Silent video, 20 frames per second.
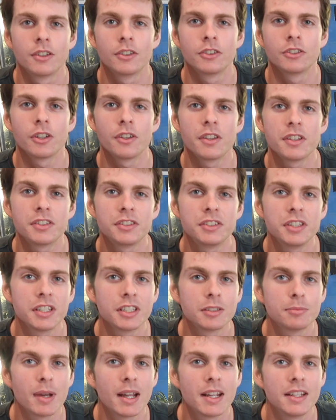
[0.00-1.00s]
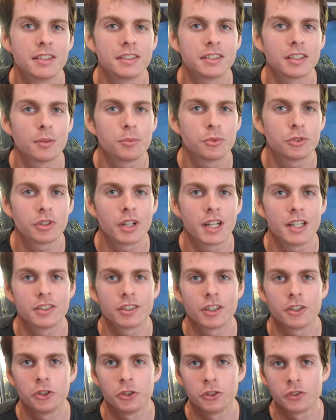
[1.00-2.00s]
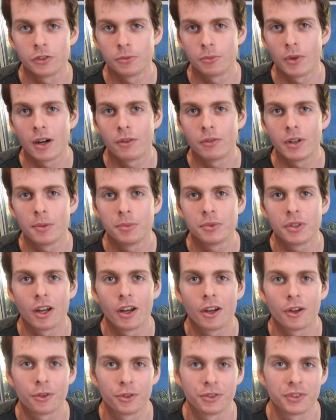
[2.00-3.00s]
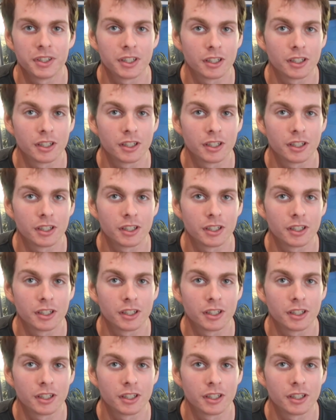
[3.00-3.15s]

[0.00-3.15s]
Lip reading: So the 6 main substrates I use for my reptiles